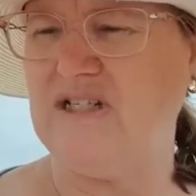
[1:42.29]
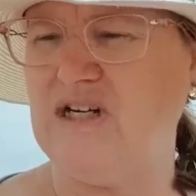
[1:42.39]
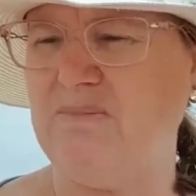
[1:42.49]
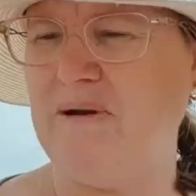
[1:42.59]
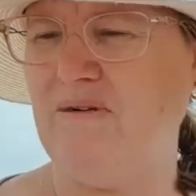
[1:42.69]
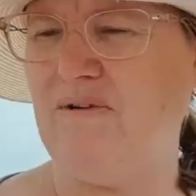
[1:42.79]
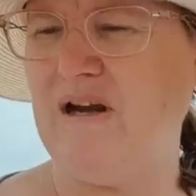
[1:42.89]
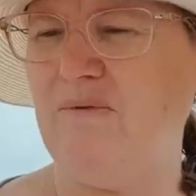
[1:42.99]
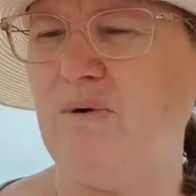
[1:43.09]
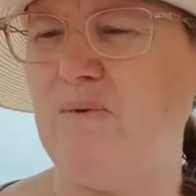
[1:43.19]
jumping
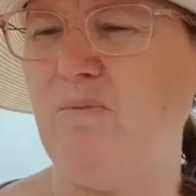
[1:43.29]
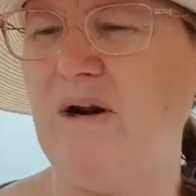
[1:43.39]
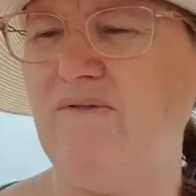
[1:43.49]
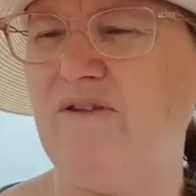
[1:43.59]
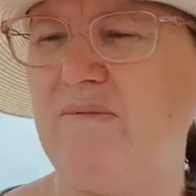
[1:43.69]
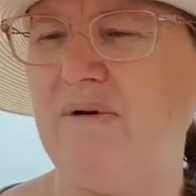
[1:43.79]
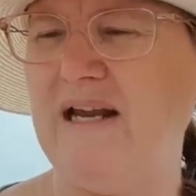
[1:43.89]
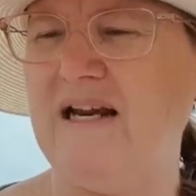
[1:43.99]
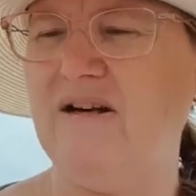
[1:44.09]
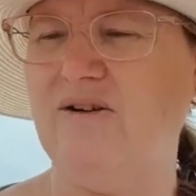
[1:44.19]
around when one of them
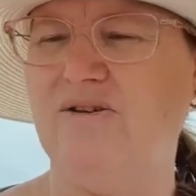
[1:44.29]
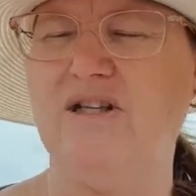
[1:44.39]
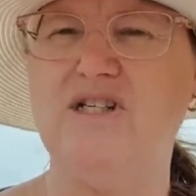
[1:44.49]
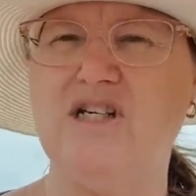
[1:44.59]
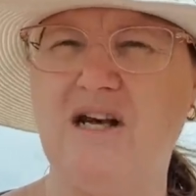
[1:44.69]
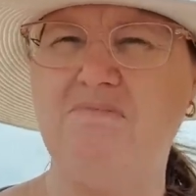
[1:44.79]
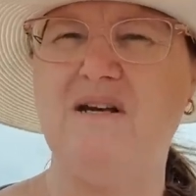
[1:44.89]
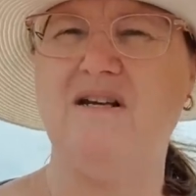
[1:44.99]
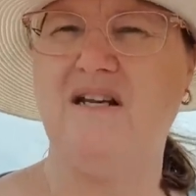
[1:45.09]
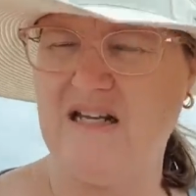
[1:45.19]
landed on the
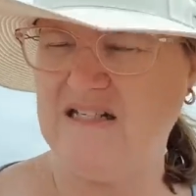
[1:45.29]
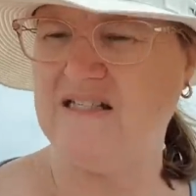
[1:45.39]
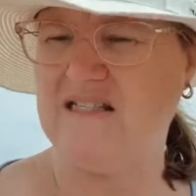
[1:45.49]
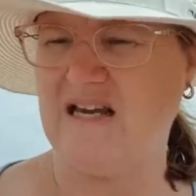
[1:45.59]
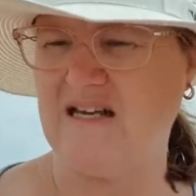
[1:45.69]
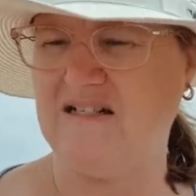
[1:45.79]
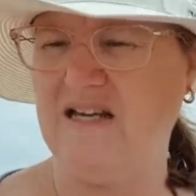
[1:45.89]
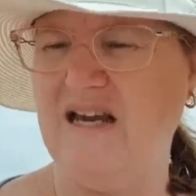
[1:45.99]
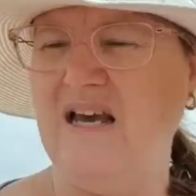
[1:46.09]
champion insect.